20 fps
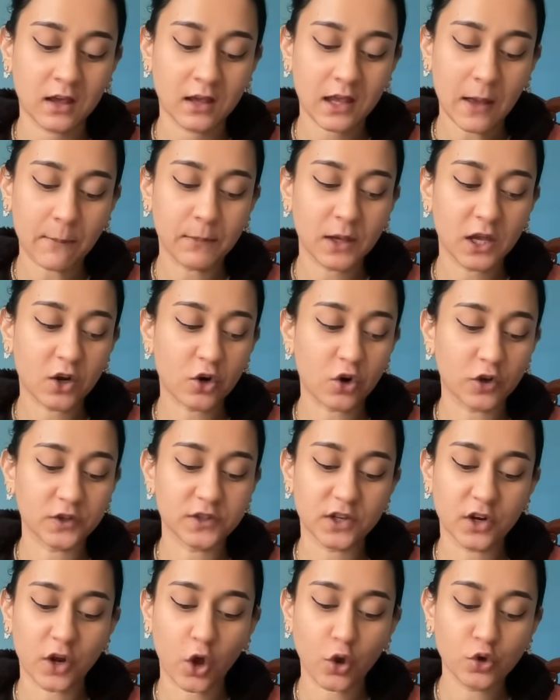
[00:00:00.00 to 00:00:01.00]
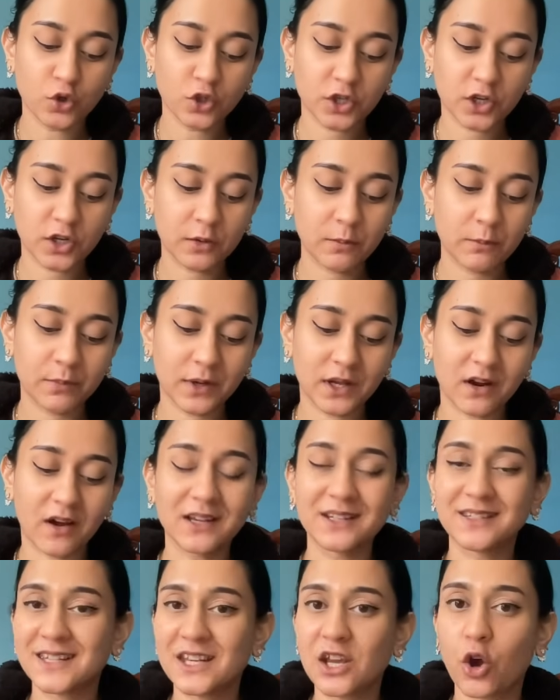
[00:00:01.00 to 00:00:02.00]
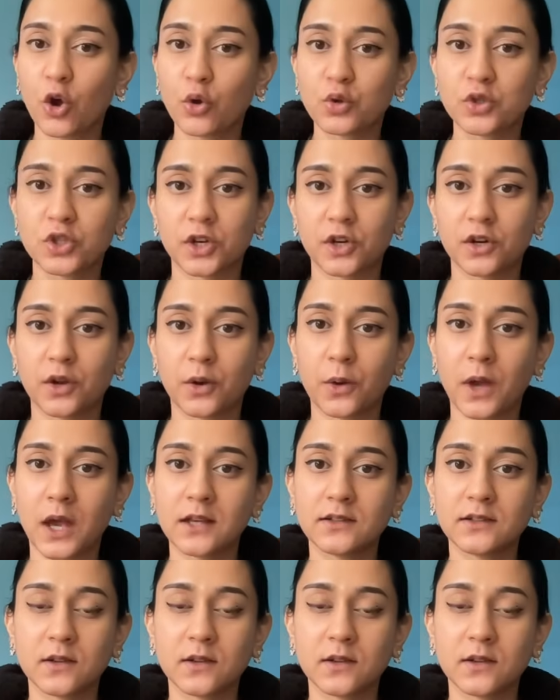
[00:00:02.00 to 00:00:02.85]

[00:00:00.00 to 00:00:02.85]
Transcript: Can be across an ocean, but I see ocean, okay?